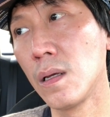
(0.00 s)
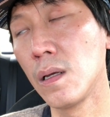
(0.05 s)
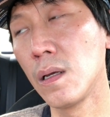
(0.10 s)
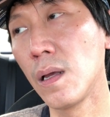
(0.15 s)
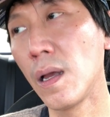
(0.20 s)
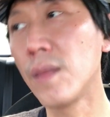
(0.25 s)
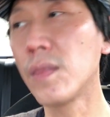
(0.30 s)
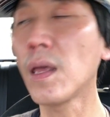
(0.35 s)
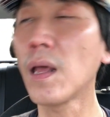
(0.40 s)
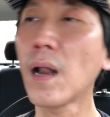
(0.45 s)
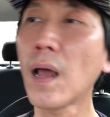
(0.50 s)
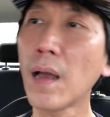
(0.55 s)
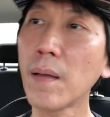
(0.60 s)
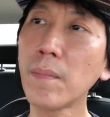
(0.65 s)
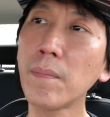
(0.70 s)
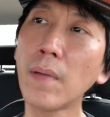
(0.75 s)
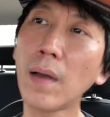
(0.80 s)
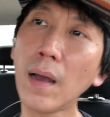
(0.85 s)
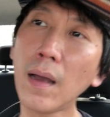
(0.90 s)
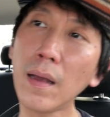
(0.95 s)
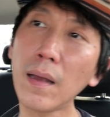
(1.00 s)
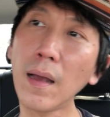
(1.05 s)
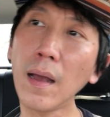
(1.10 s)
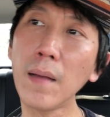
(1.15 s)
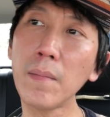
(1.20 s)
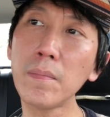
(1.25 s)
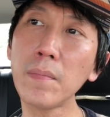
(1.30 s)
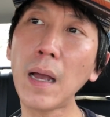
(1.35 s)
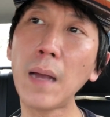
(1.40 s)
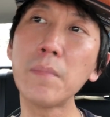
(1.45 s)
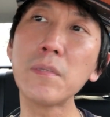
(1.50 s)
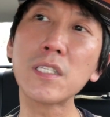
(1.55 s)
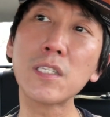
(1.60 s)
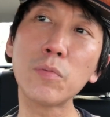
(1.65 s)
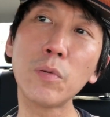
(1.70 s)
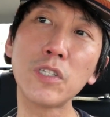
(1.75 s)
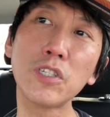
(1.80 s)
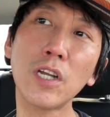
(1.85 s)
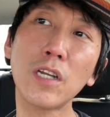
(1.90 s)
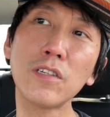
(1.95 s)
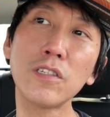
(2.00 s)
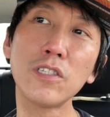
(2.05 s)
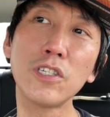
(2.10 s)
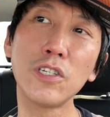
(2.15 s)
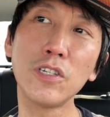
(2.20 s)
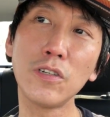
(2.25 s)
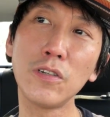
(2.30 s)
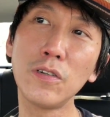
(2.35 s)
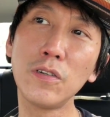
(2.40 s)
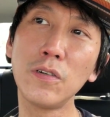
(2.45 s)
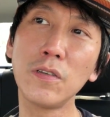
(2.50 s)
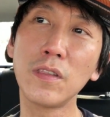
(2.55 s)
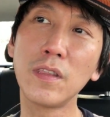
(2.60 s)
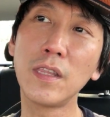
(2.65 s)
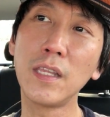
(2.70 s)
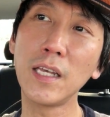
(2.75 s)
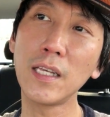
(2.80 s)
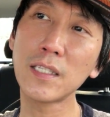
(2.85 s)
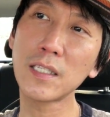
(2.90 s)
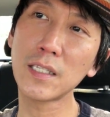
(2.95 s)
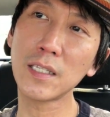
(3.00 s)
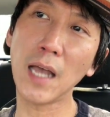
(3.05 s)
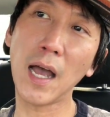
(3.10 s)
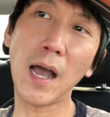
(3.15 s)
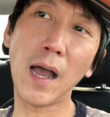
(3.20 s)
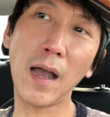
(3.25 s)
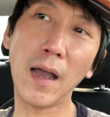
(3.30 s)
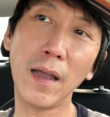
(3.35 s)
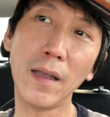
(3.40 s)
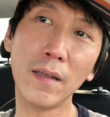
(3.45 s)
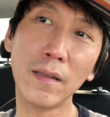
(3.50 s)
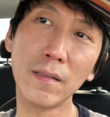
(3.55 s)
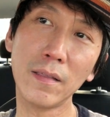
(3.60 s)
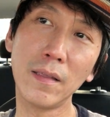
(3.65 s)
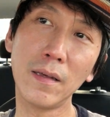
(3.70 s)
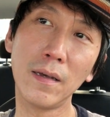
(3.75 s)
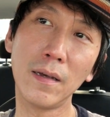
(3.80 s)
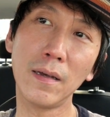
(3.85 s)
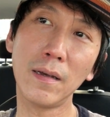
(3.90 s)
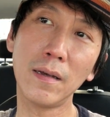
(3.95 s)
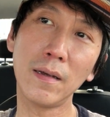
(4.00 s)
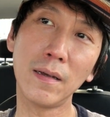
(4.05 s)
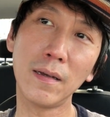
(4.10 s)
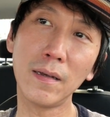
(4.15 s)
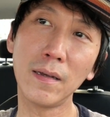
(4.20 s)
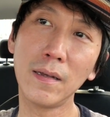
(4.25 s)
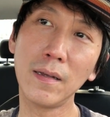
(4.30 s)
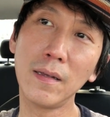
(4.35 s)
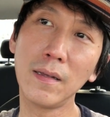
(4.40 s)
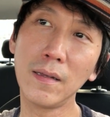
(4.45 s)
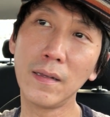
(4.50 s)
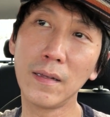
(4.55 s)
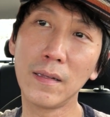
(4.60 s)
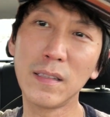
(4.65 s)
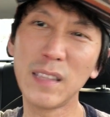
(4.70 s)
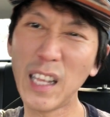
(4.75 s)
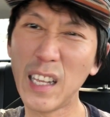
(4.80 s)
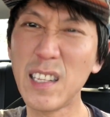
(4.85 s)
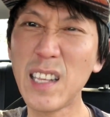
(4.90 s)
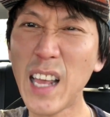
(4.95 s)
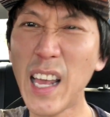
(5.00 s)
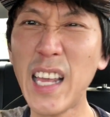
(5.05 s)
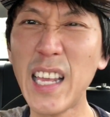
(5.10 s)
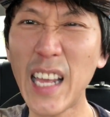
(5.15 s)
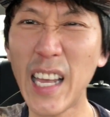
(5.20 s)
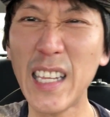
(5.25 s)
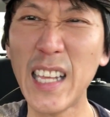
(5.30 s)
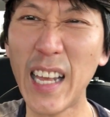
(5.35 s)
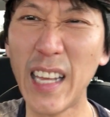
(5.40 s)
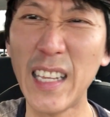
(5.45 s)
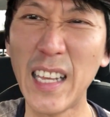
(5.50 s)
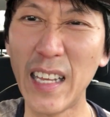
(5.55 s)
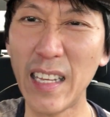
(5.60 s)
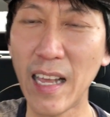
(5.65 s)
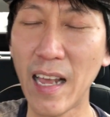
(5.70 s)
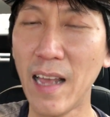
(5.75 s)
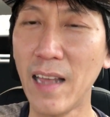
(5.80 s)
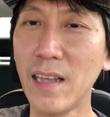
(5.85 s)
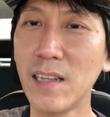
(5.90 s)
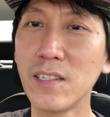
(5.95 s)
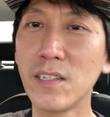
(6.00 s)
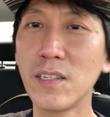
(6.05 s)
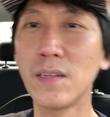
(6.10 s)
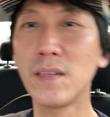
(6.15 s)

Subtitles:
And then I'm switching to this side, into